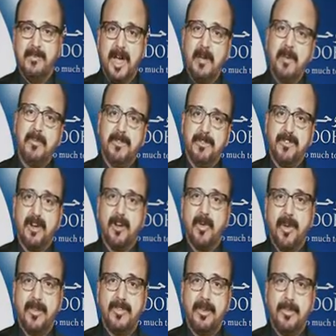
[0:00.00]
If IMF is
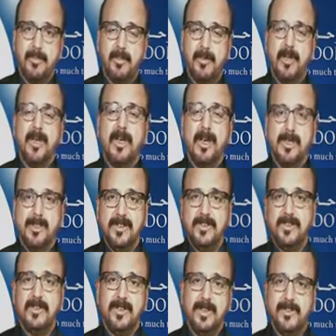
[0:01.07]
not going to support, if
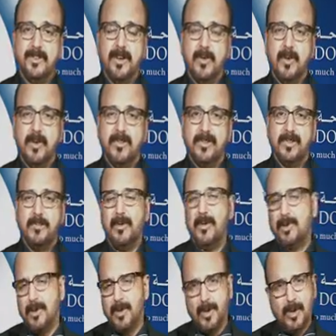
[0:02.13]
G7 is not going to
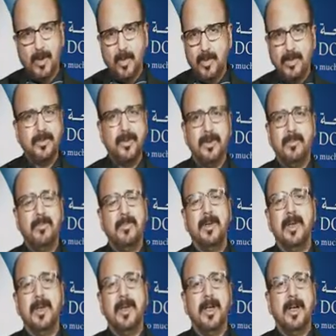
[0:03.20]
support, who is going
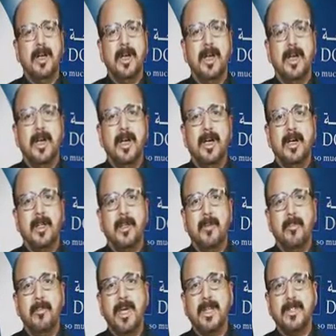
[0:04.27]

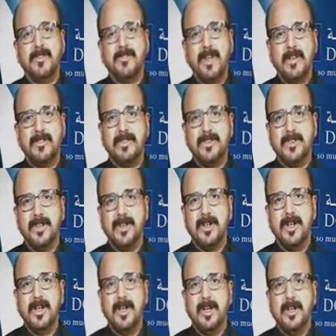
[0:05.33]
to make this
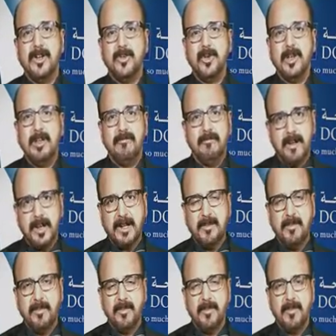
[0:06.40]
transition truly
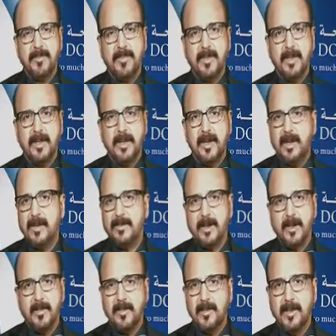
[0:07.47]
effective?
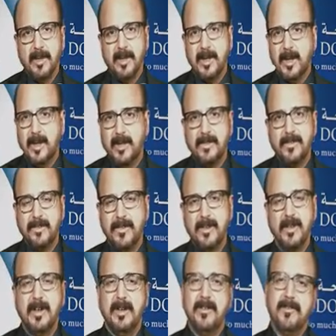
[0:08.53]
So it
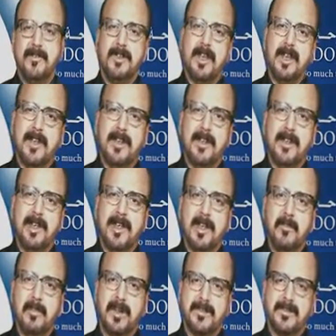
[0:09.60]
is really,
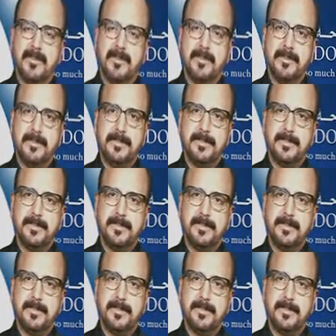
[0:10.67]
really in a mess.